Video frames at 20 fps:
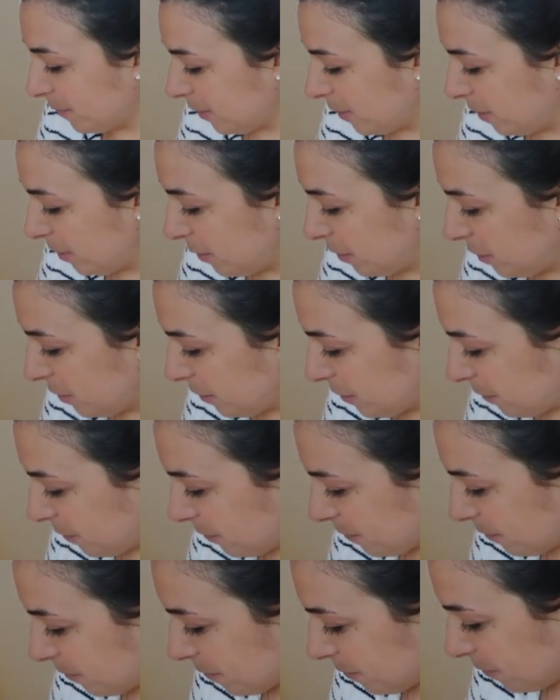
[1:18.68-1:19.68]

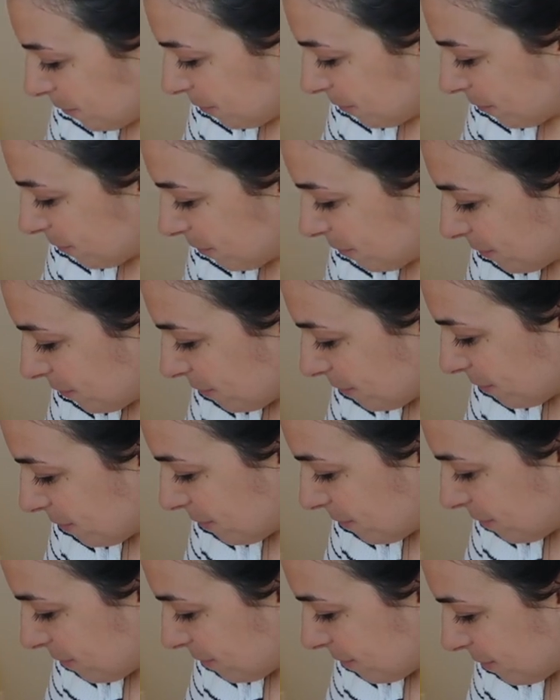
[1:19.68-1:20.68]

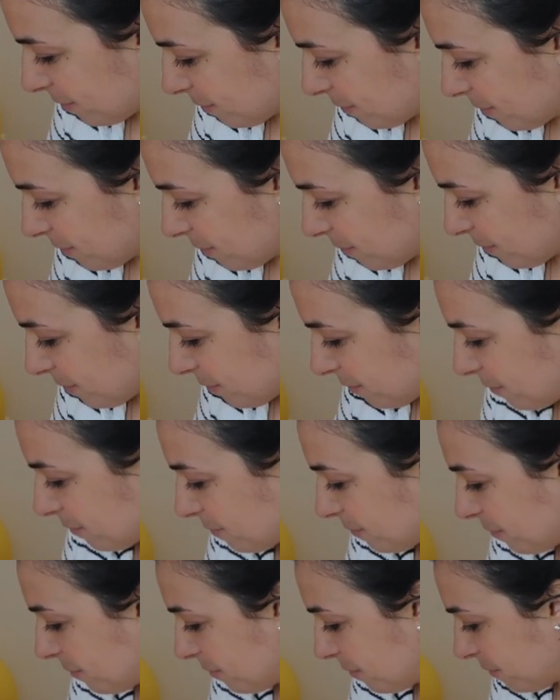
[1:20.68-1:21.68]

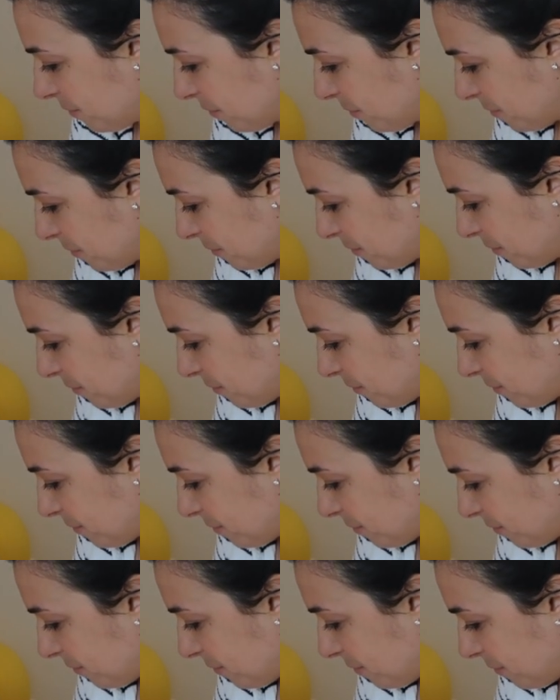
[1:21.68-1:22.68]
[no speech]